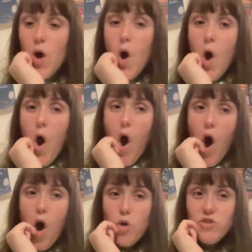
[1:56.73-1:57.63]

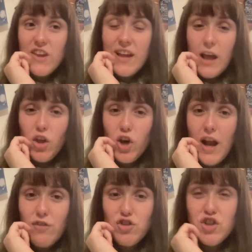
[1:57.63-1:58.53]
oh, DK, you're gonna
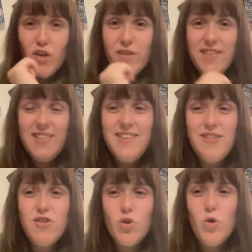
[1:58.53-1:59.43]
have to show us in
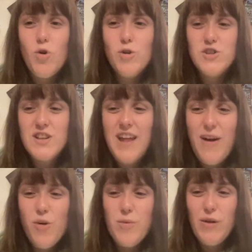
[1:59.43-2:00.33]
Discord.
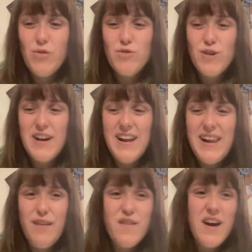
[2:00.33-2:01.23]
That will be
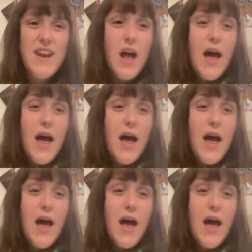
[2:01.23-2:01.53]
really fun.